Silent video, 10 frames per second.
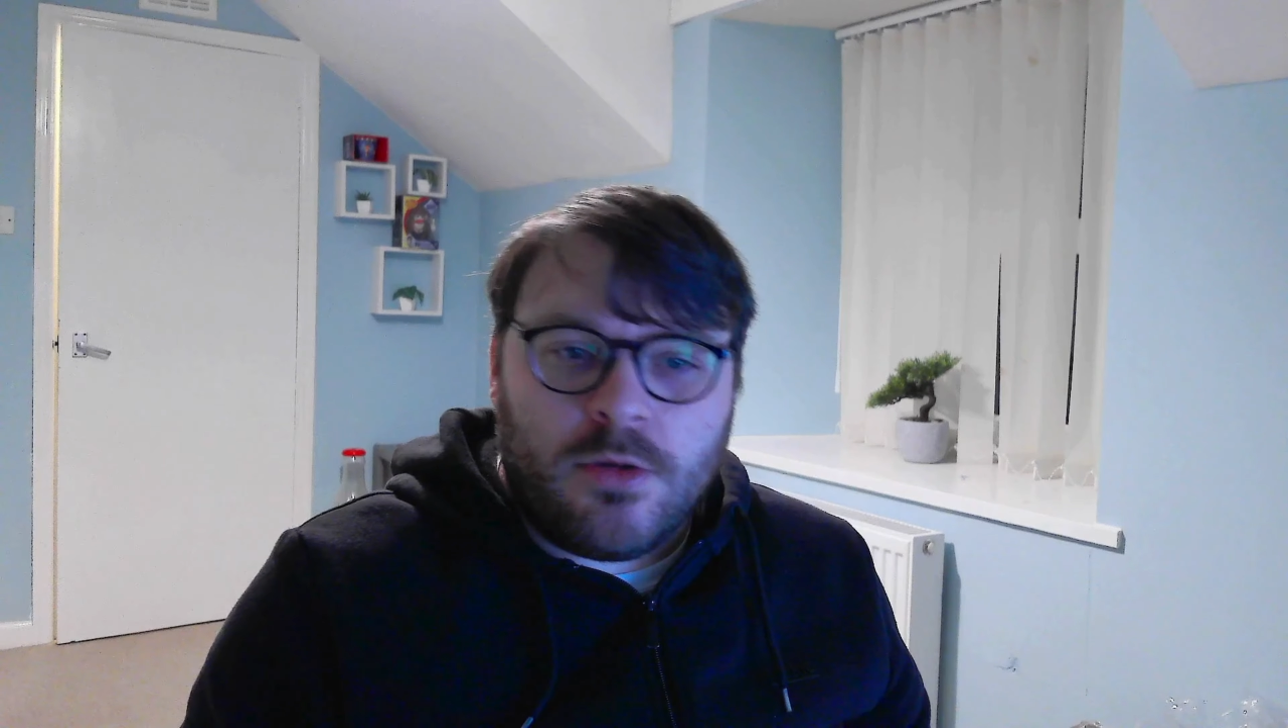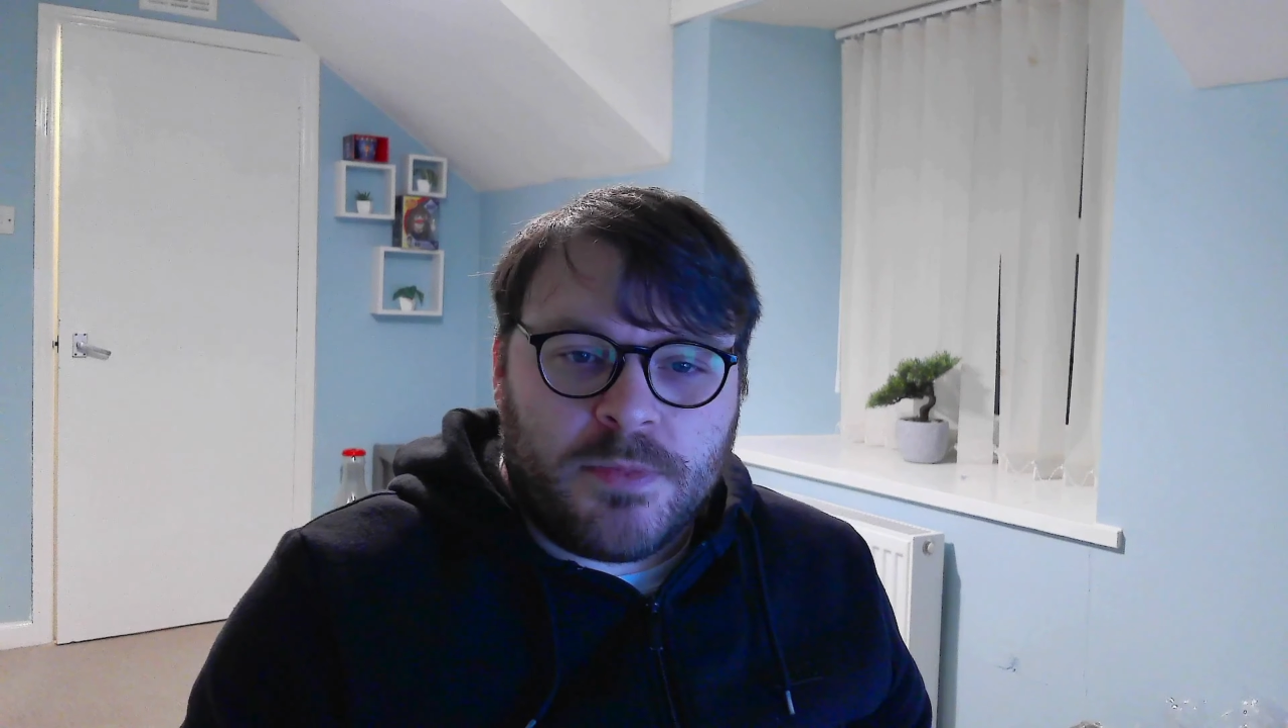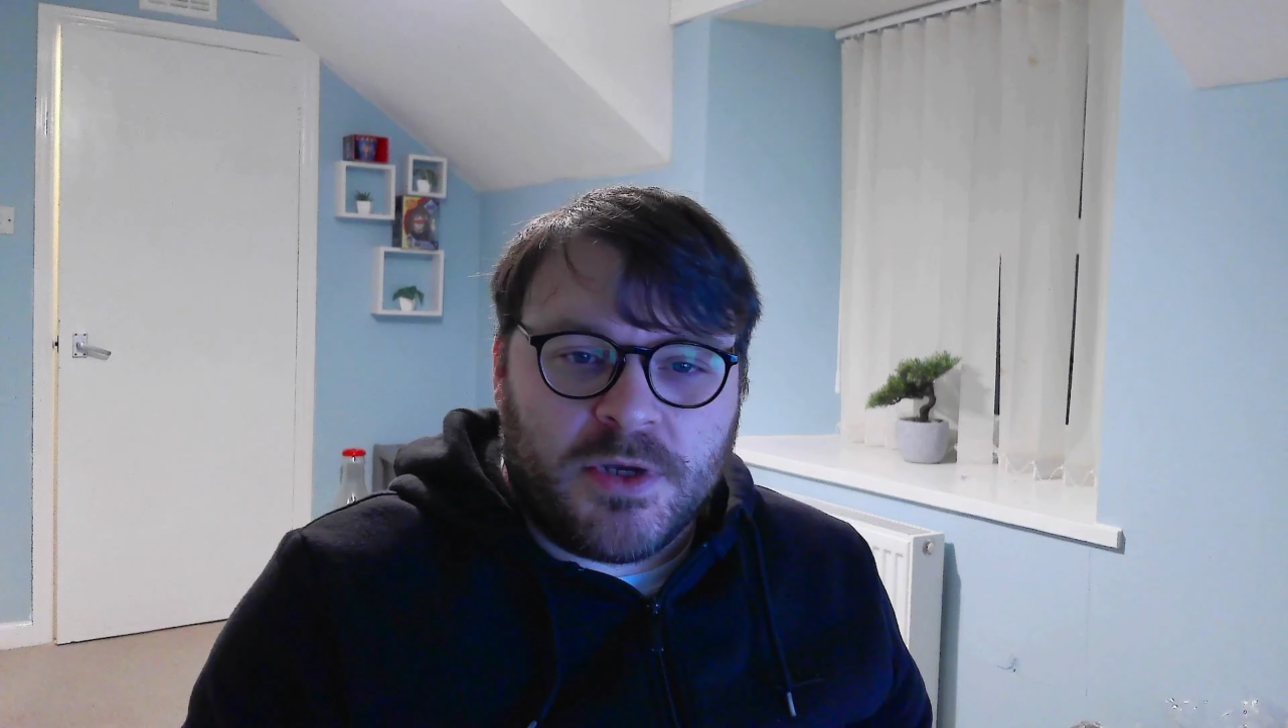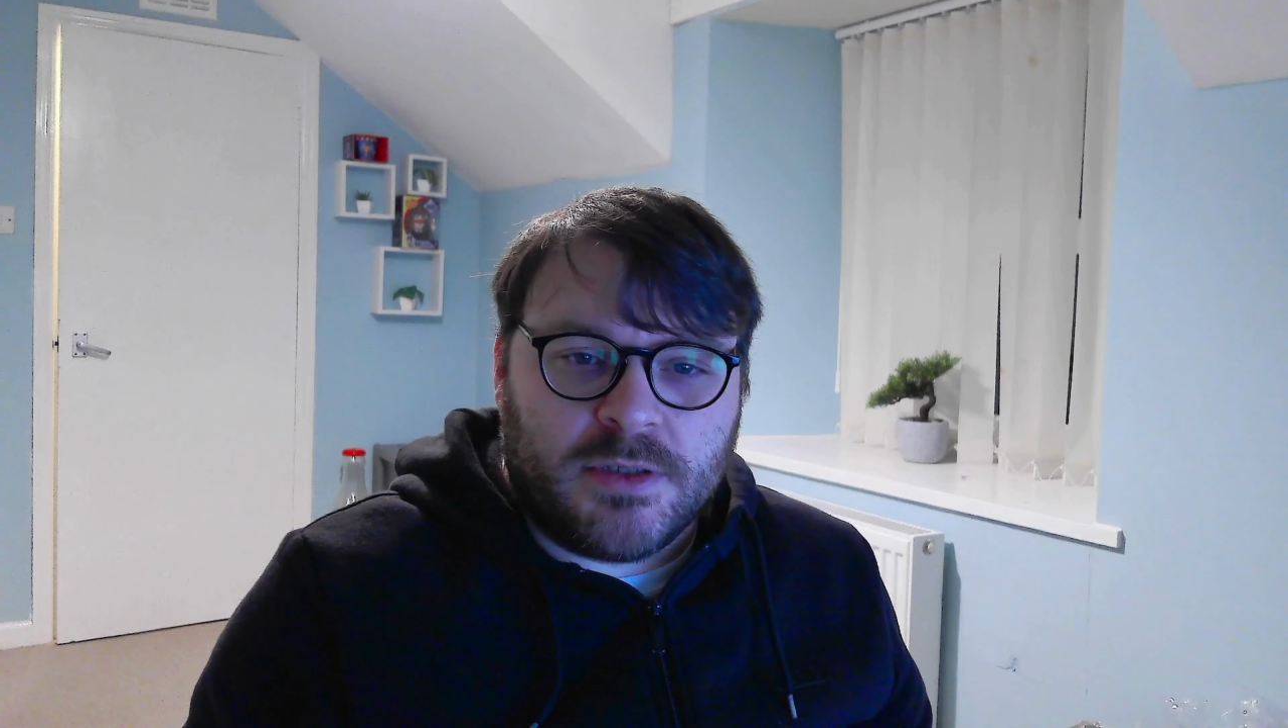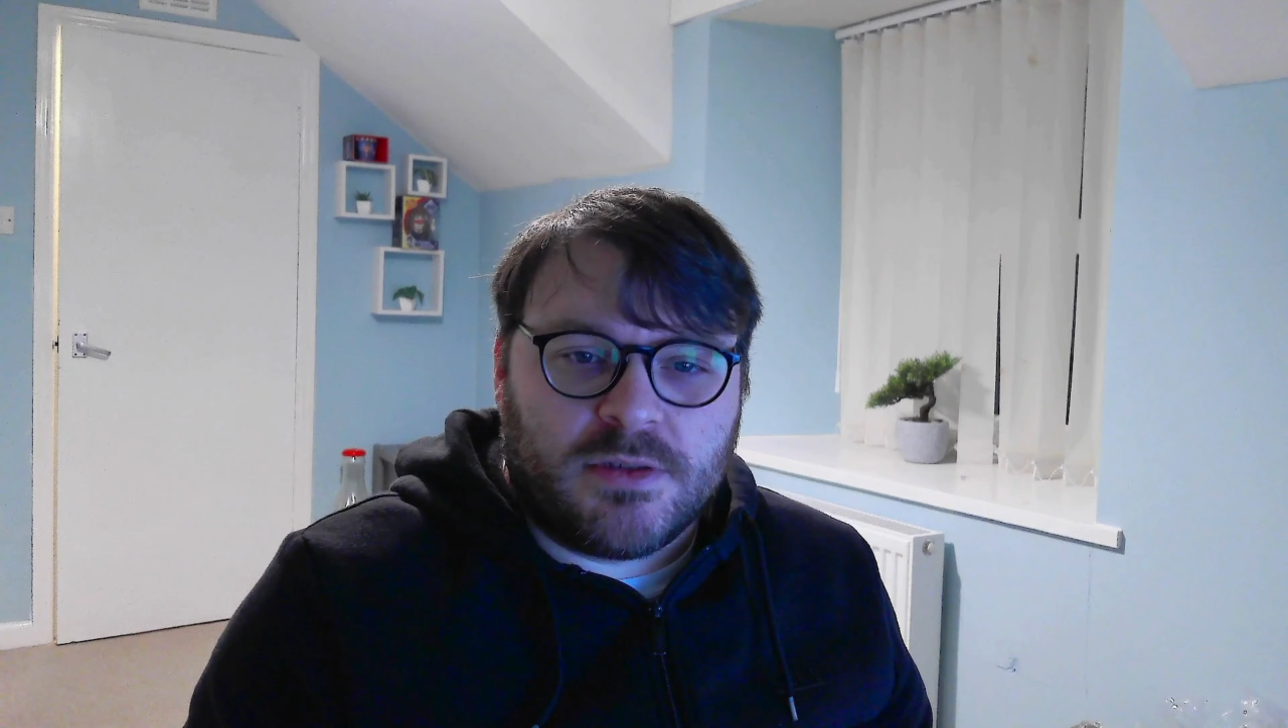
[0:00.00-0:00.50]

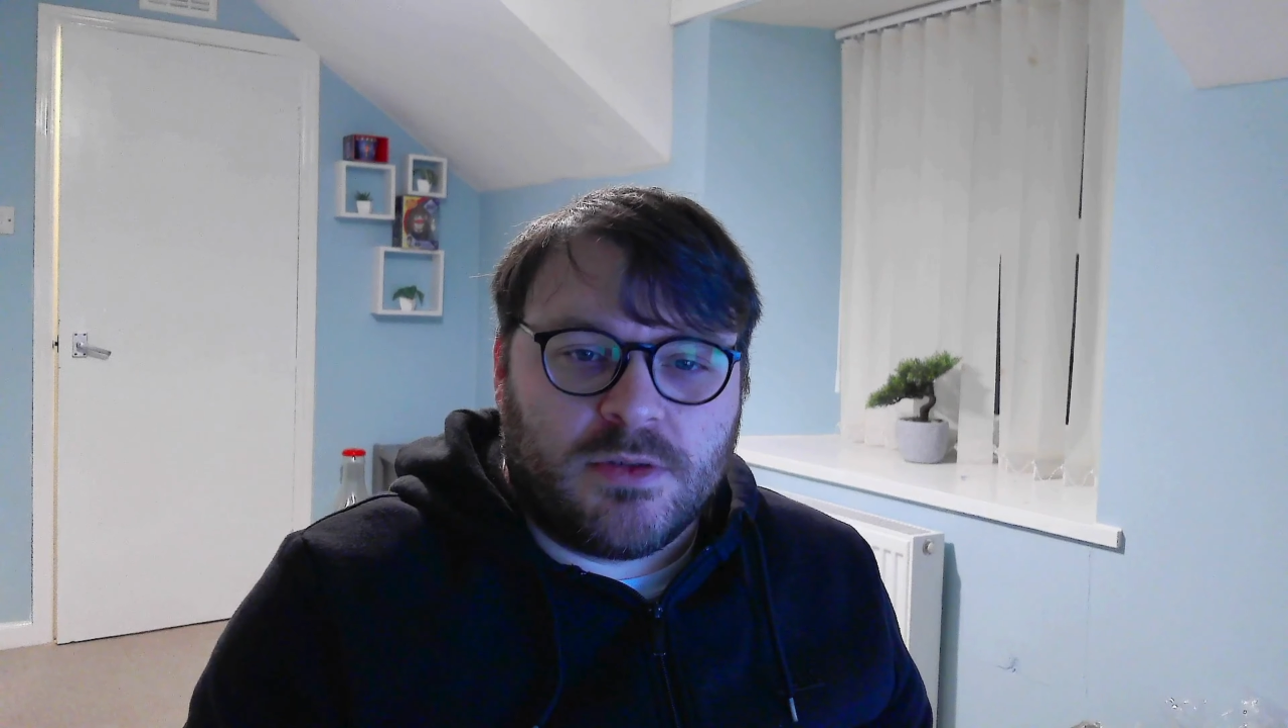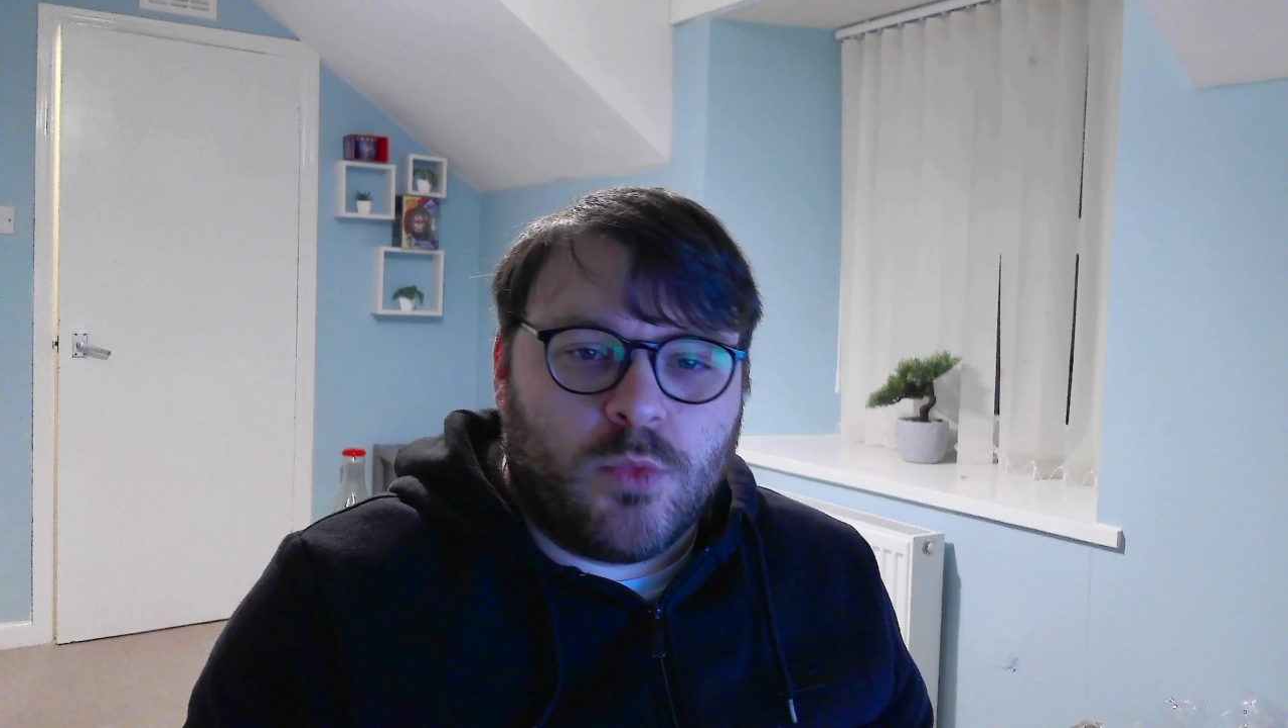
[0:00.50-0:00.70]
person